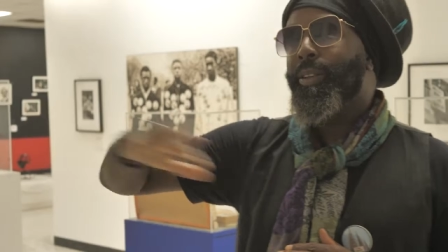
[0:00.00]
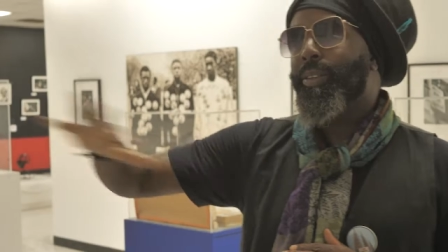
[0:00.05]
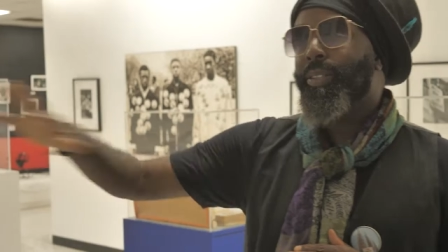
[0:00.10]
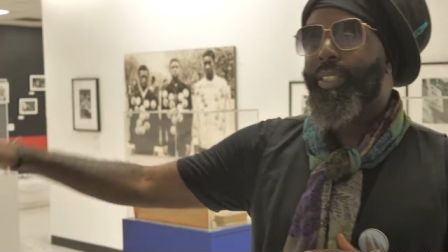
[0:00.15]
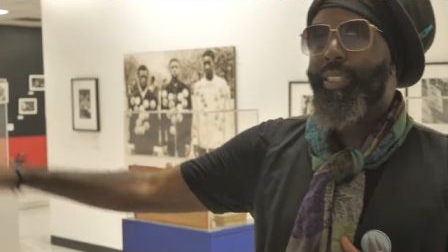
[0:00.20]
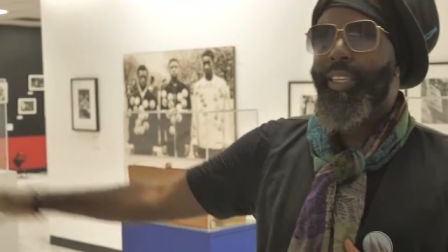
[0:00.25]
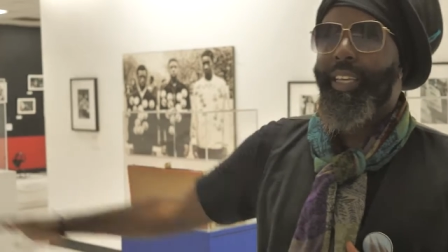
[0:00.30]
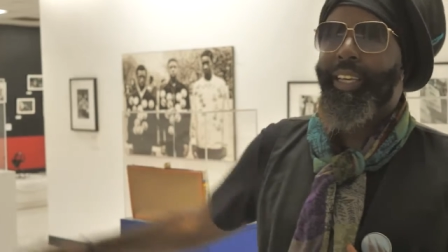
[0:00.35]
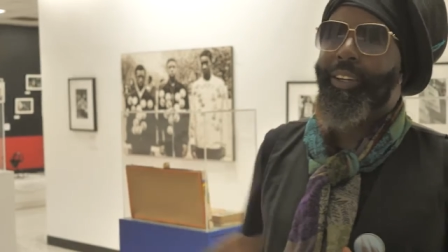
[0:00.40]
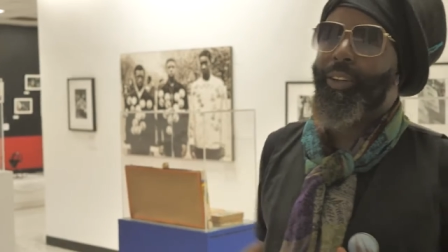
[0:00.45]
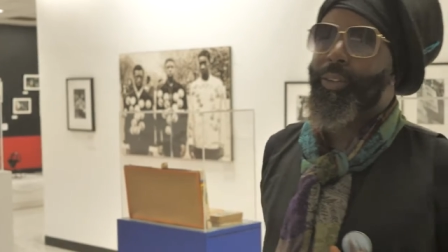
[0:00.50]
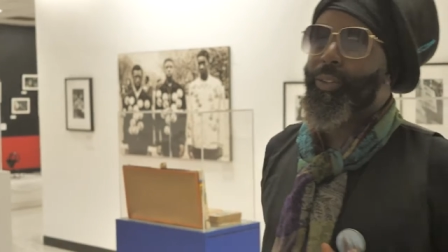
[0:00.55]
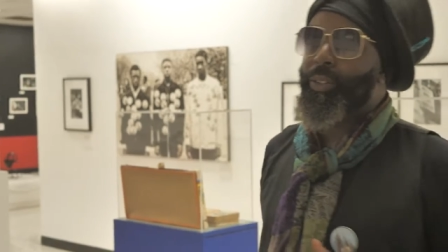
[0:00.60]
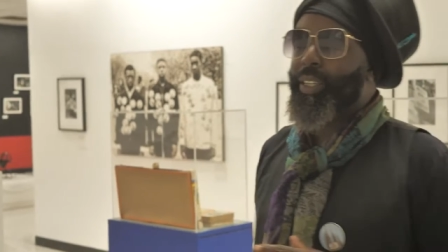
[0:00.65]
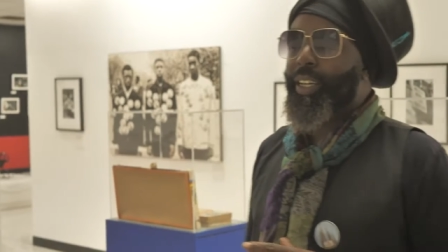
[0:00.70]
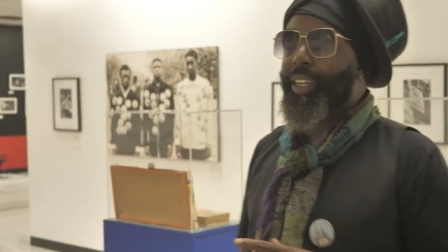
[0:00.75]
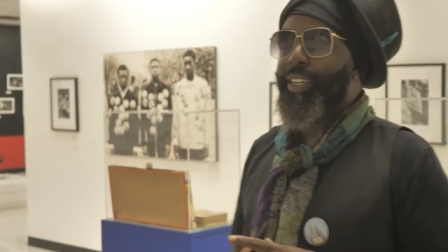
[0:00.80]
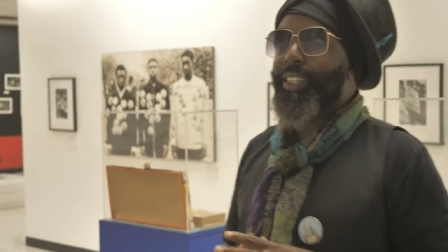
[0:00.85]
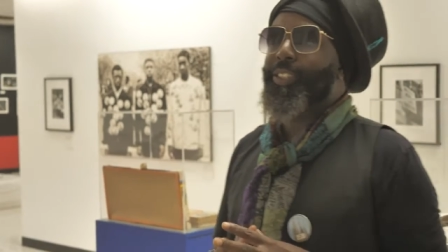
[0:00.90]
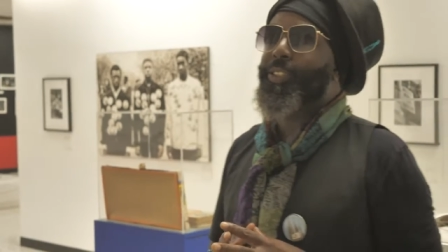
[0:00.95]
you'll see
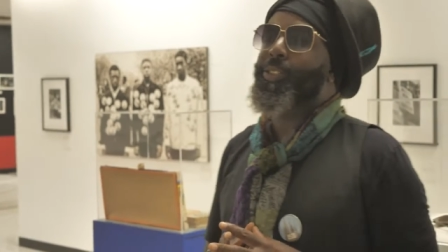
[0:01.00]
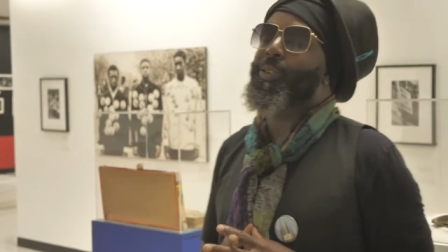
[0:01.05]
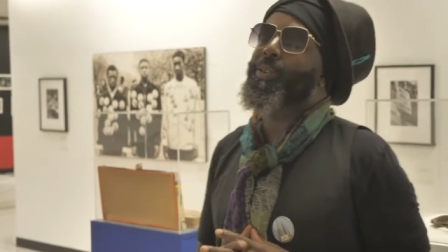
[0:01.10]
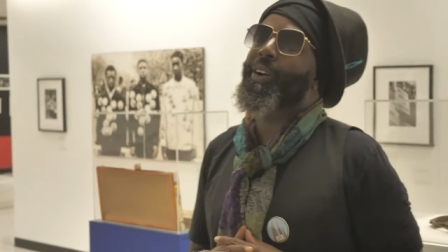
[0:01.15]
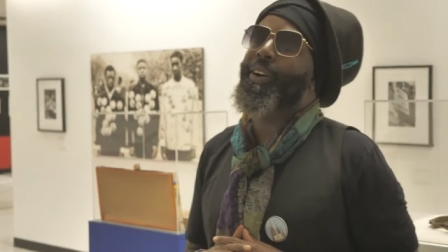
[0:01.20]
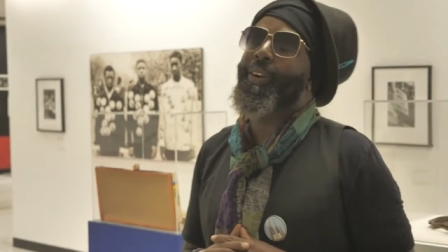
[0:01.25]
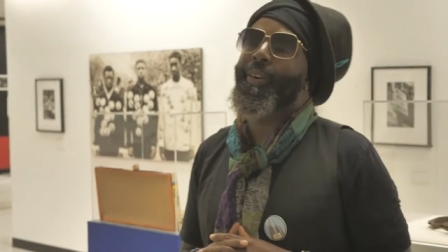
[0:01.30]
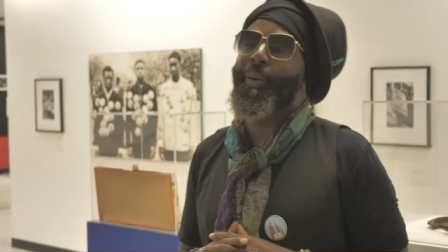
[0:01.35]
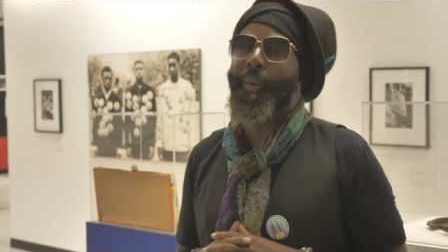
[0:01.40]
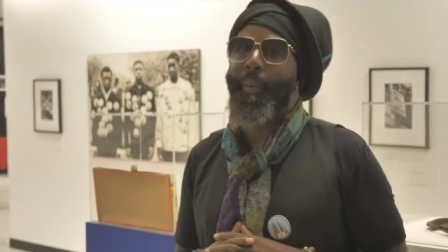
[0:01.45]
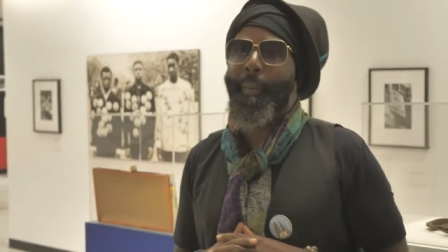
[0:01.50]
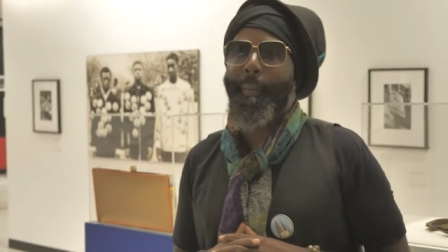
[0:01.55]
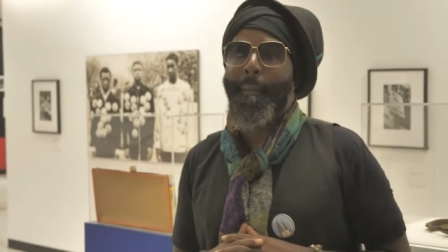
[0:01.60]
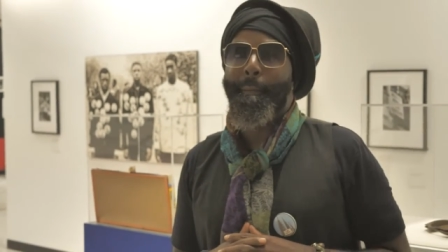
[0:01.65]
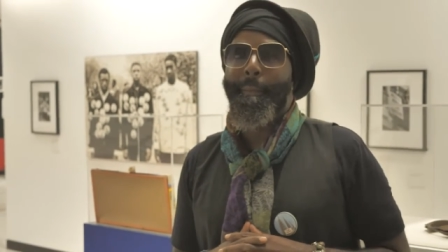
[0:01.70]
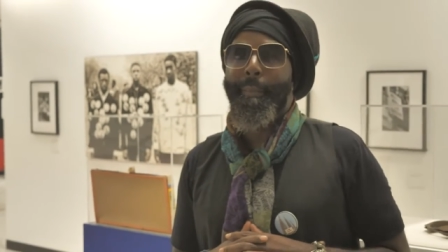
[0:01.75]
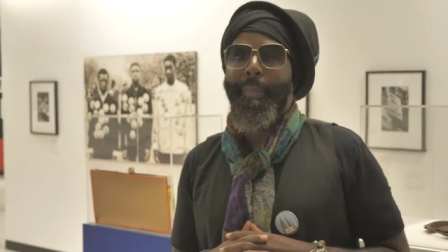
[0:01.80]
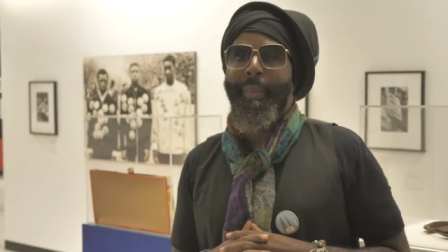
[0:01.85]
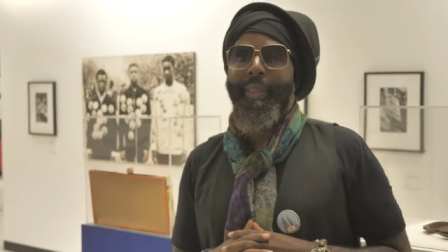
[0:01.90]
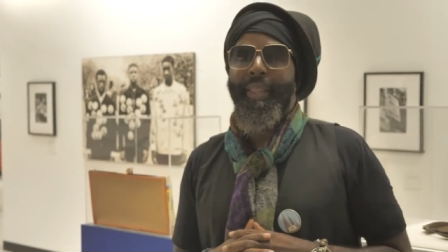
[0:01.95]
who's in control.
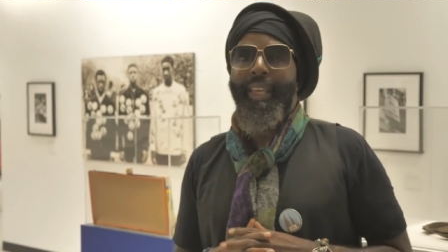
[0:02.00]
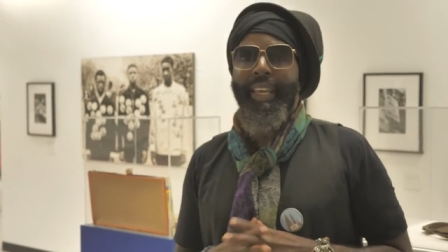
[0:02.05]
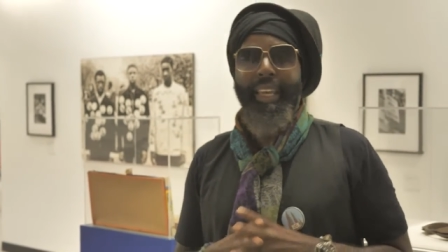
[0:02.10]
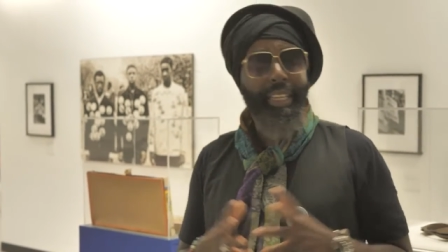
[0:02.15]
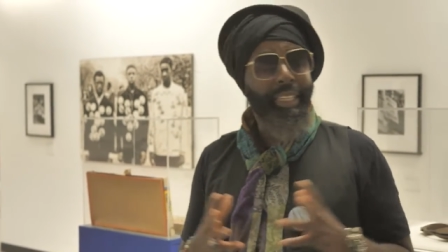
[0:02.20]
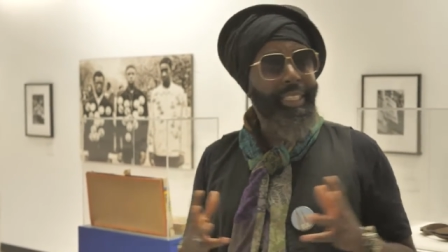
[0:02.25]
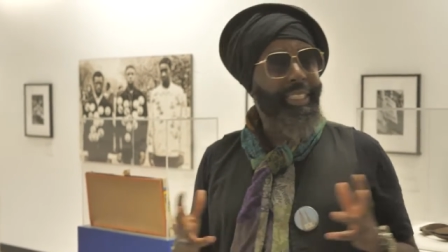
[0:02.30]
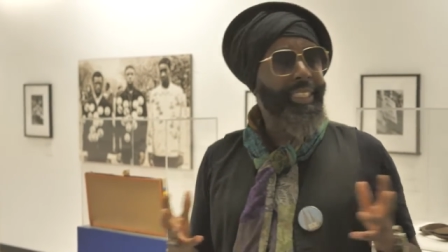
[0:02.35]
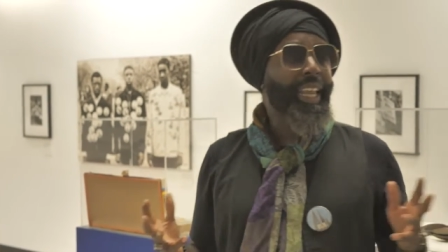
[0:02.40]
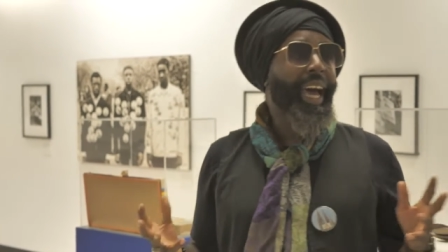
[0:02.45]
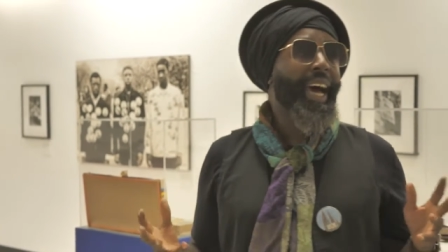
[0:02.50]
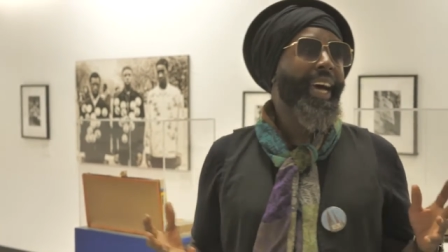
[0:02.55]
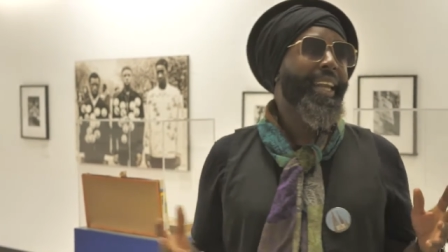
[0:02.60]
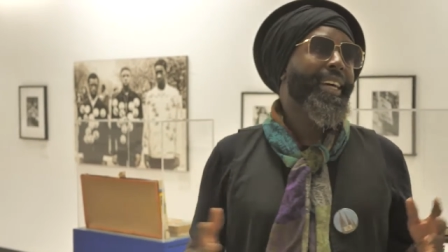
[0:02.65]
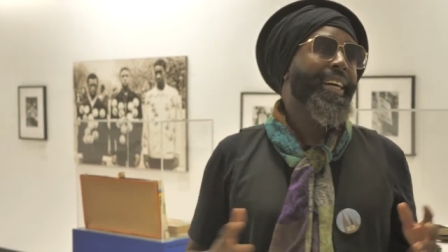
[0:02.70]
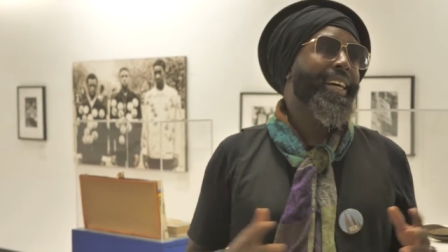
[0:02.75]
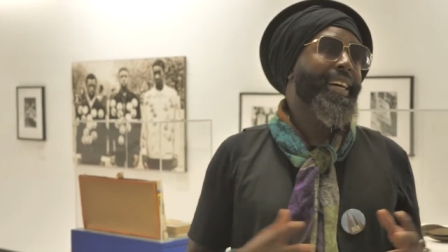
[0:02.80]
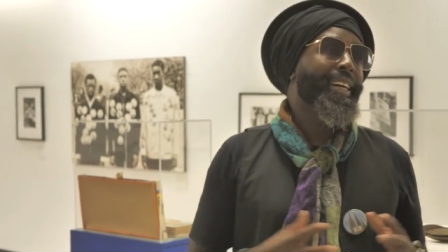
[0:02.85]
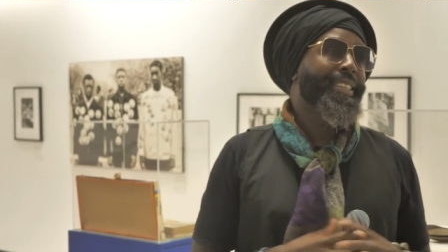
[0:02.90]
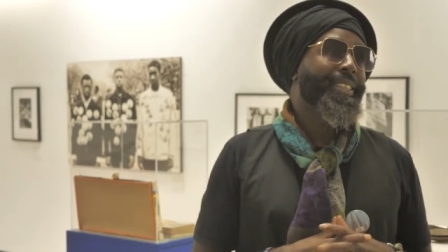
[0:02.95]
And it's
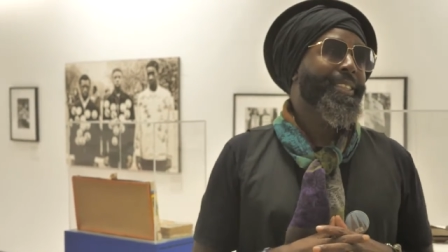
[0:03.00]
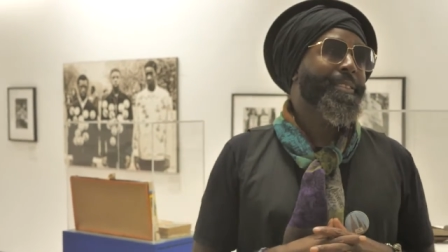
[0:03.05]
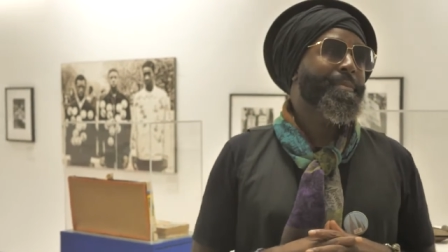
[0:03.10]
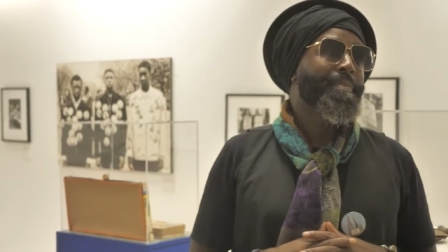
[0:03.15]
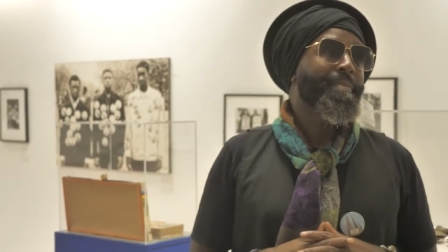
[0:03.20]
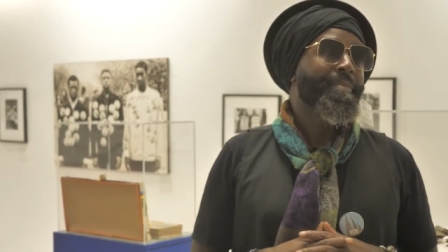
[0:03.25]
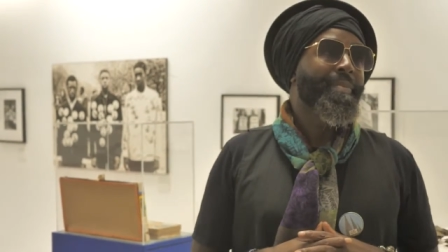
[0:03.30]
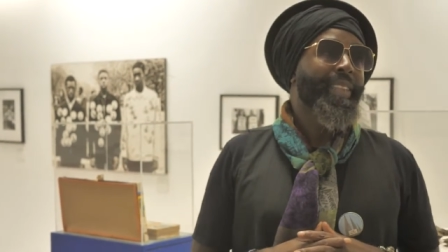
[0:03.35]
not us.